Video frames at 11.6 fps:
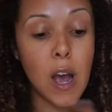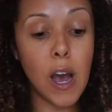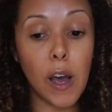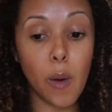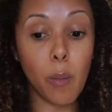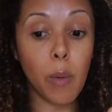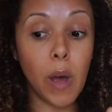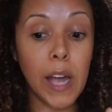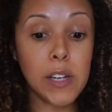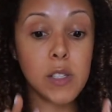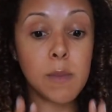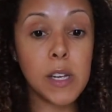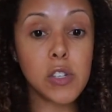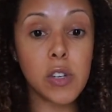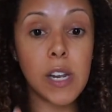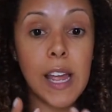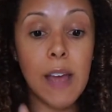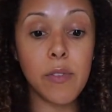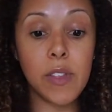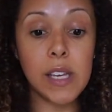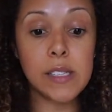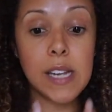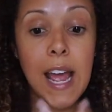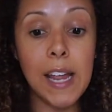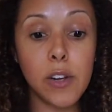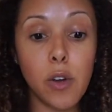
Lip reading: I just make sure that I have things that I